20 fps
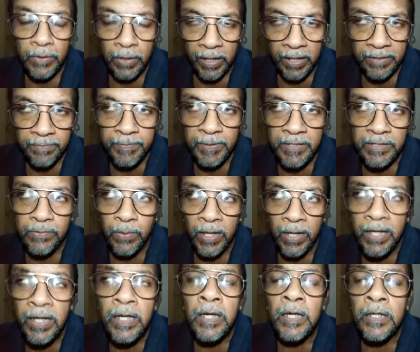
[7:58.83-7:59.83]

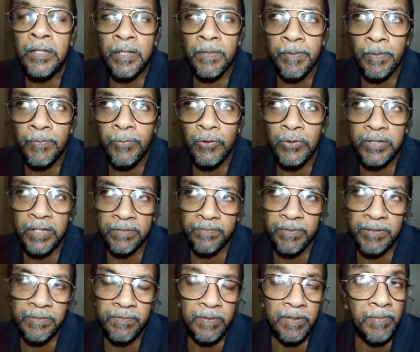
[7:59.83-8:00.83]
expressway, the proposed
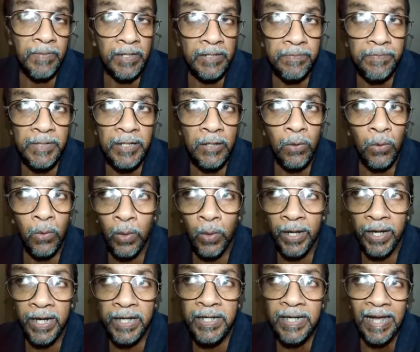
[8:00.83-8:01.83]
expressway must be an
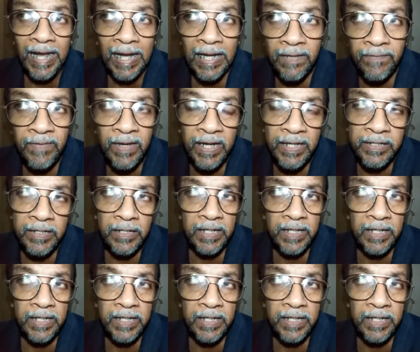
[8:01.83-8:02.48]
overhead elevated